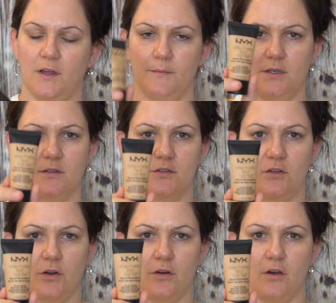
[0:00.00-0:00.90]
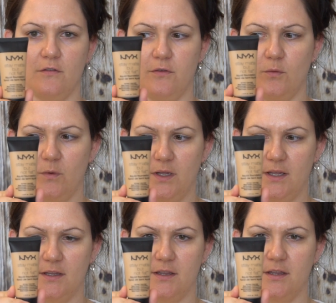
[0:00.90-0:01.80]
I'm gonna start off
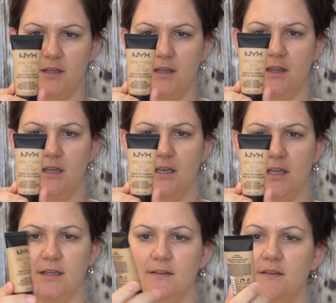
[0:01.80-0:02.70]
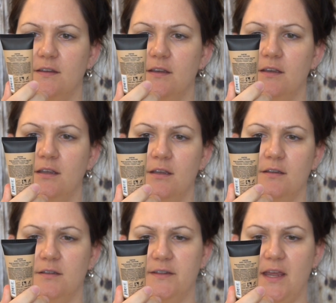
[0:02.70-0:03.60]
with the
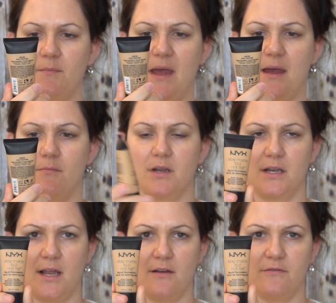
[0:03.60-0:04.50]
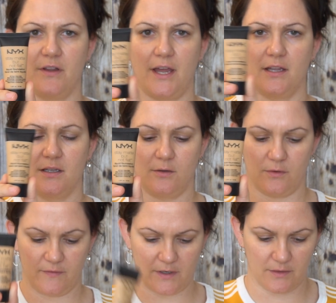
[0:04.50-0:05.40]
NYX-stay matte but not flat
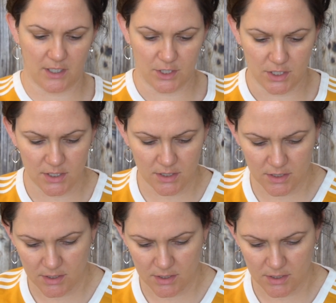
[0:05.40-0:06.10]
liquid foundation.